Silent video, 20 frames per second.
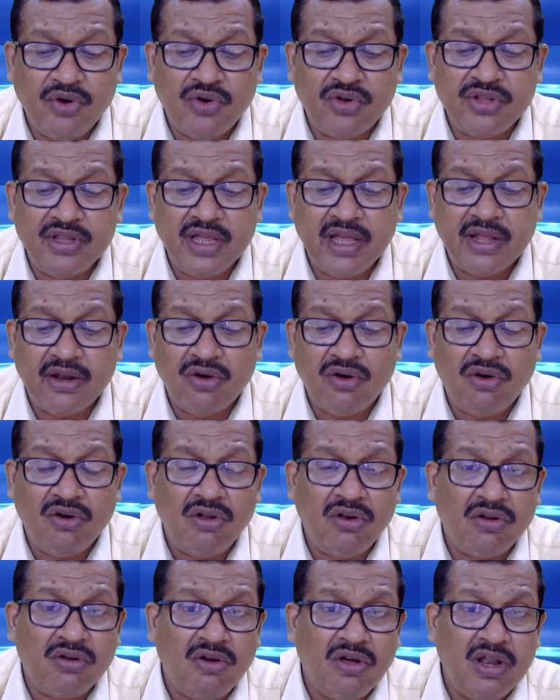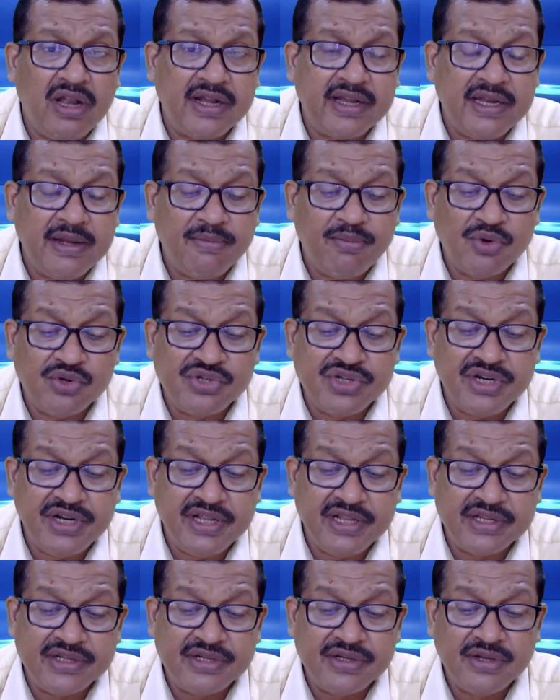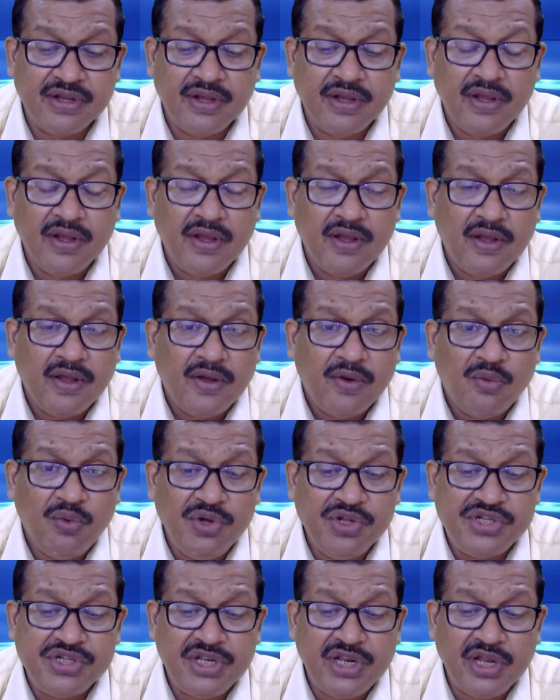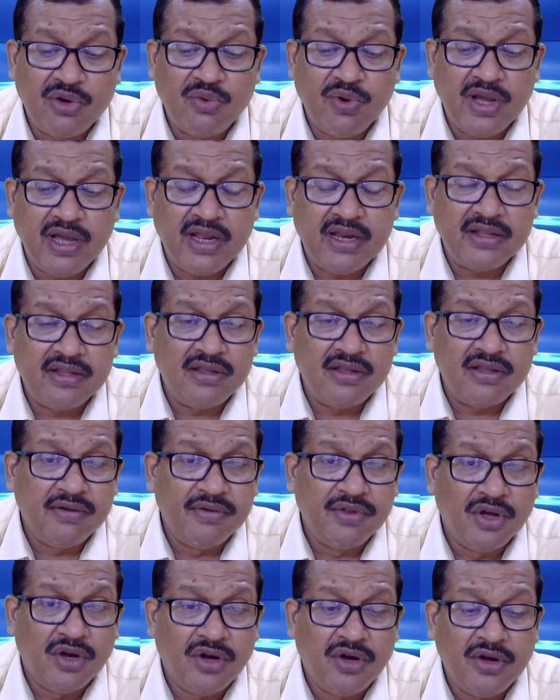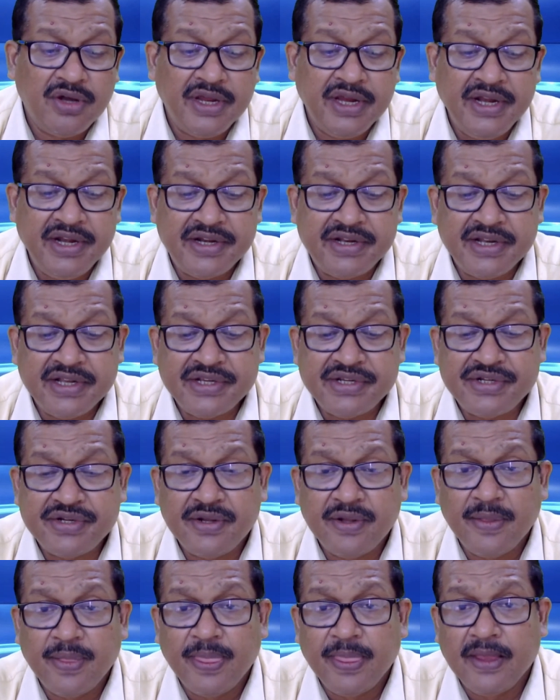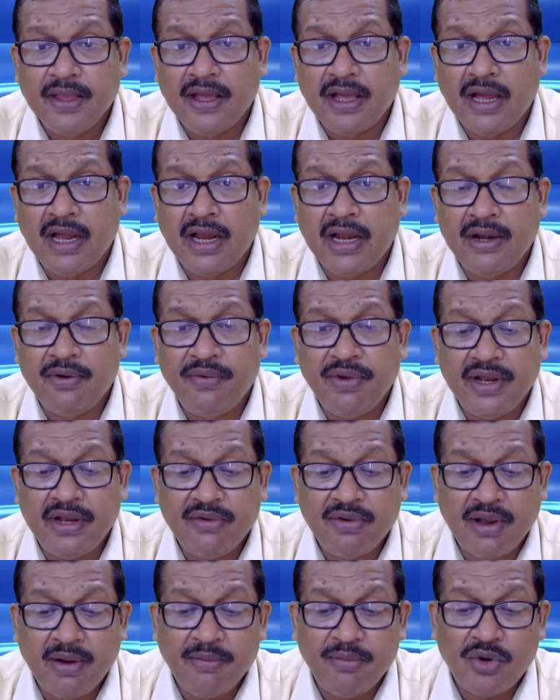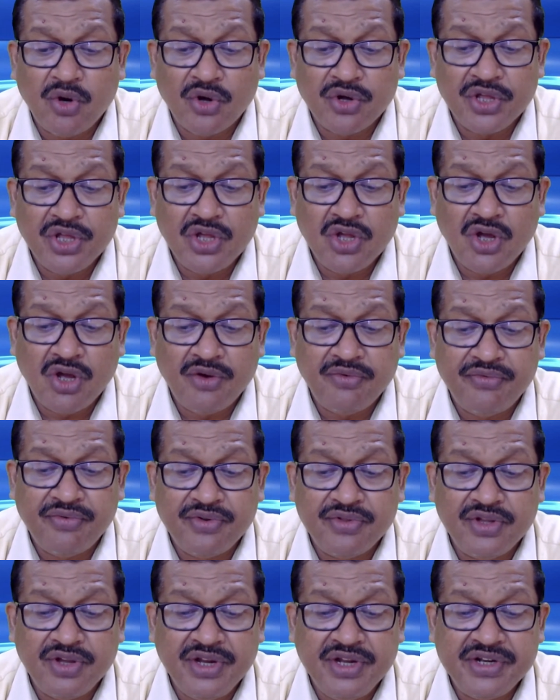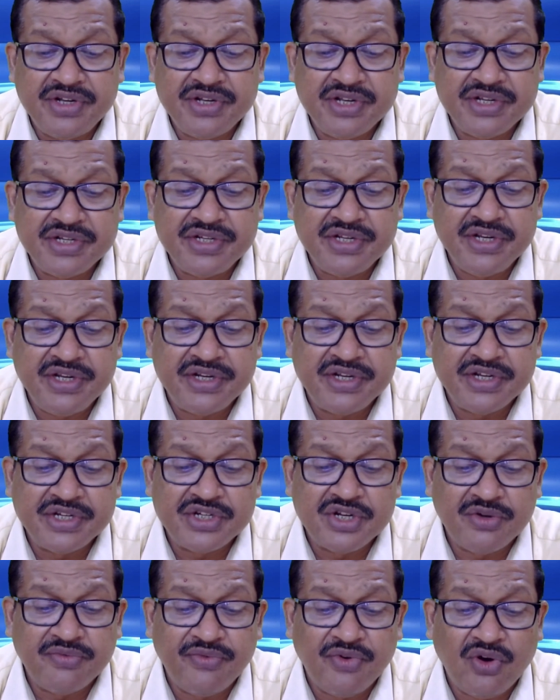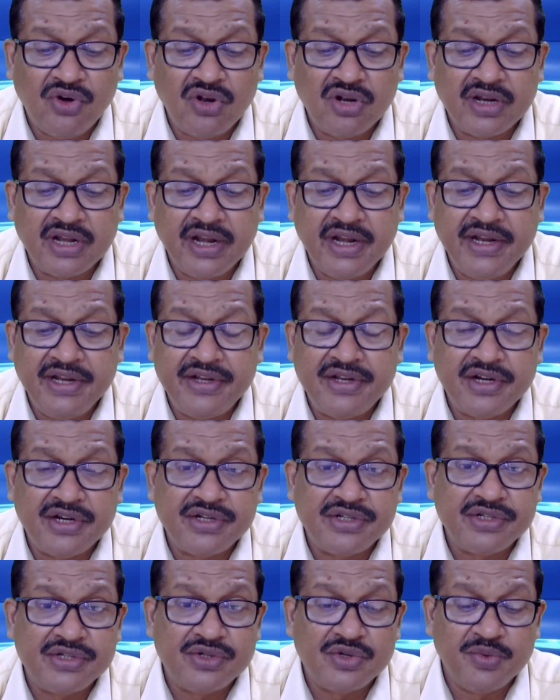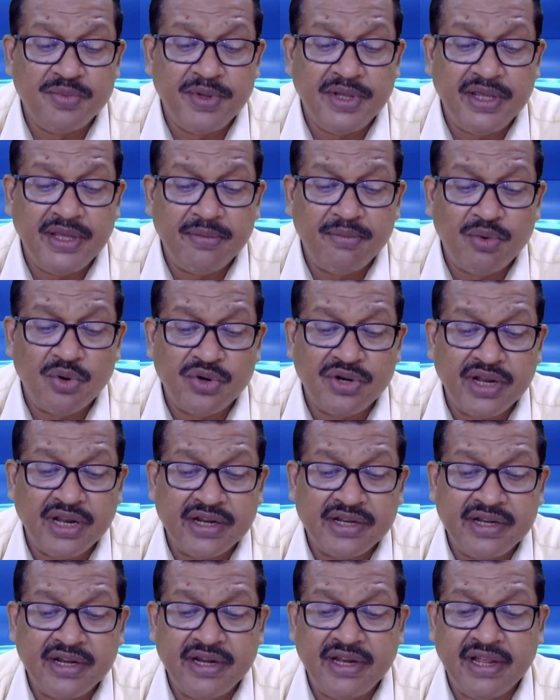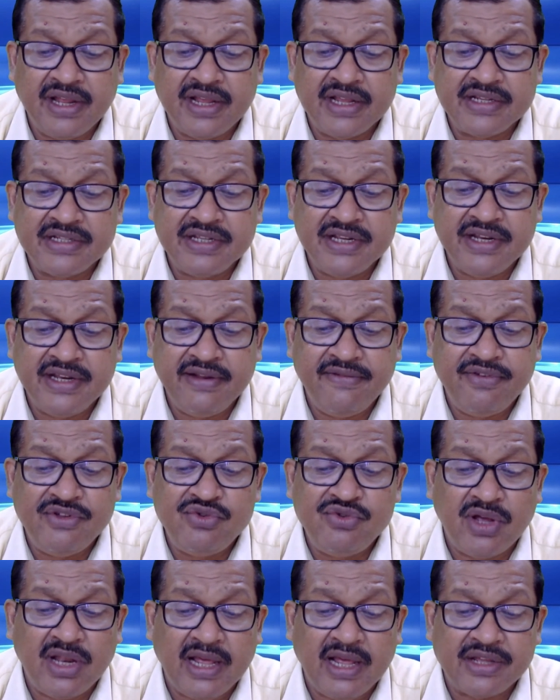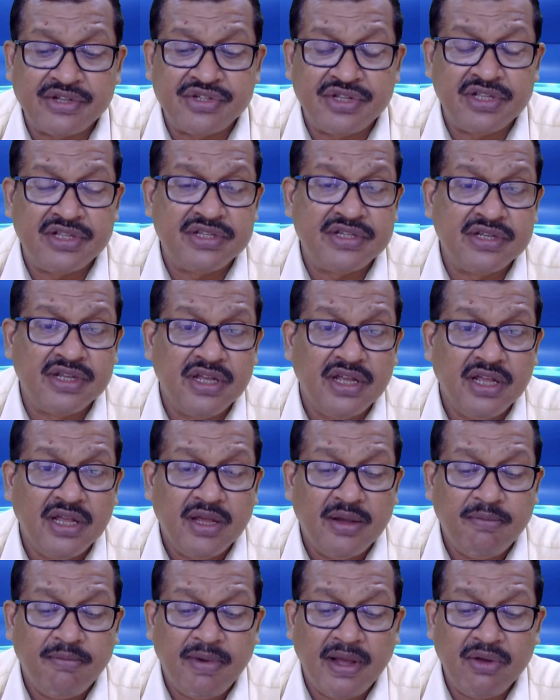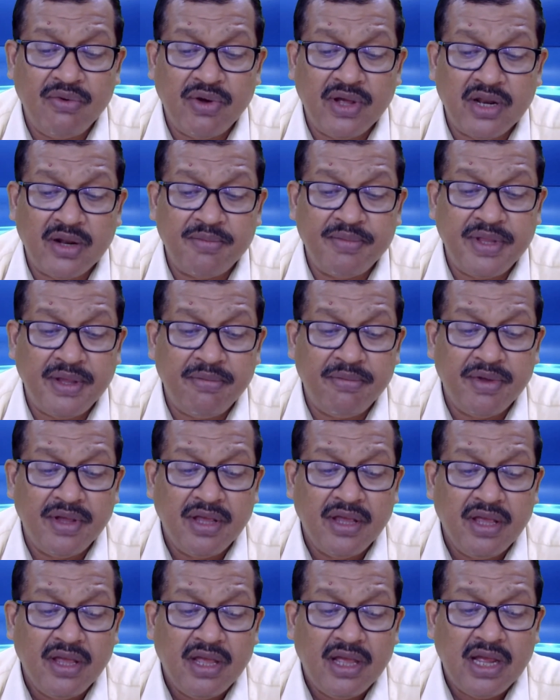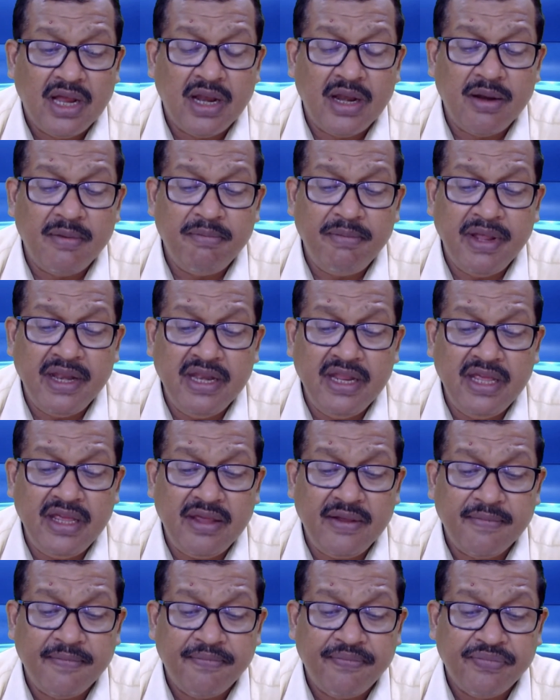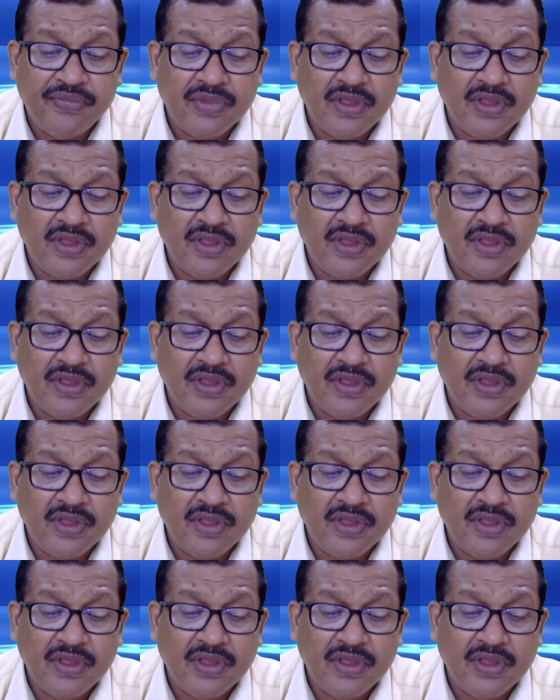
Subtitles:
for, they are all collective proceedings which require the interest. And when I'm talking of the interest of all creditors to be protected against the individual actions by one of them. And many